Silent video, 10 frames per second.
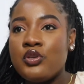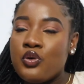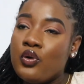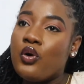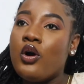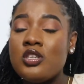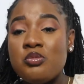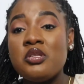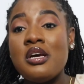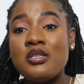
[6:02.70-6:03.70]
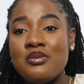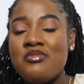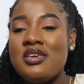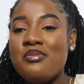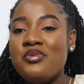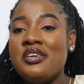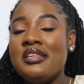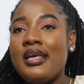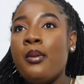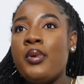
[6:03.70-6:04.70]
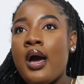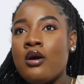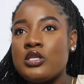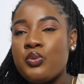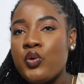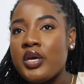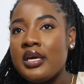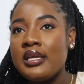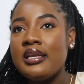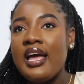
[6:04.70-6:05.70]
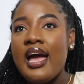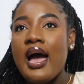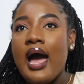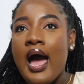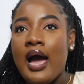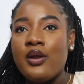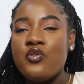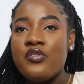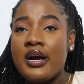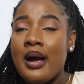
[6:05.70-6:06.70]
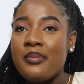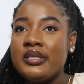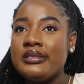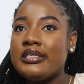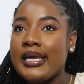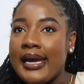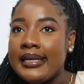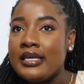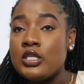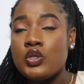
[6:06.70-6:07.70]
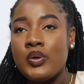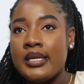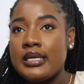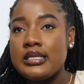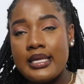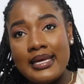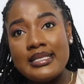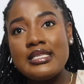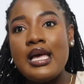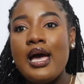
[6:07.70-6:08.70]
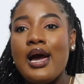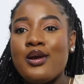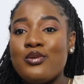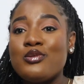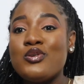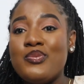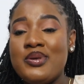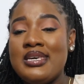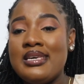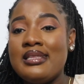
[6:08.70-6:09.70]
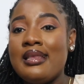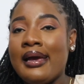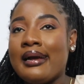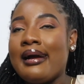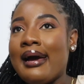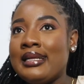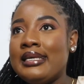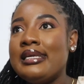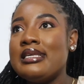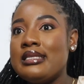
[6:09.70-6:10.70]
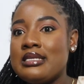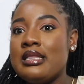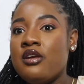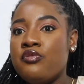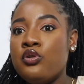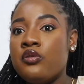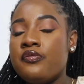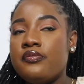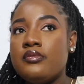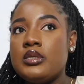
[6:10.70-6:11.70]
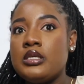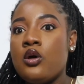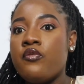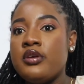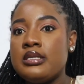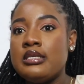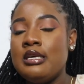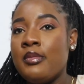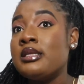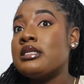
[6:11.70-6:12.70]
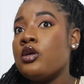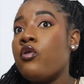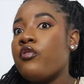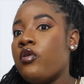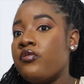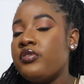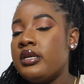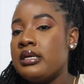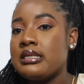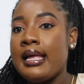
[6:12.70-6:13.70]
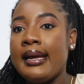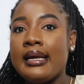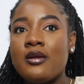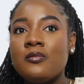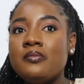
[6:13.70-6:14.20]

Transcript: you know, contributed to me being a bit outspoken and overcoming shyness to an extent, and also being like attaining this level of self-esteem and self-confidence. Like,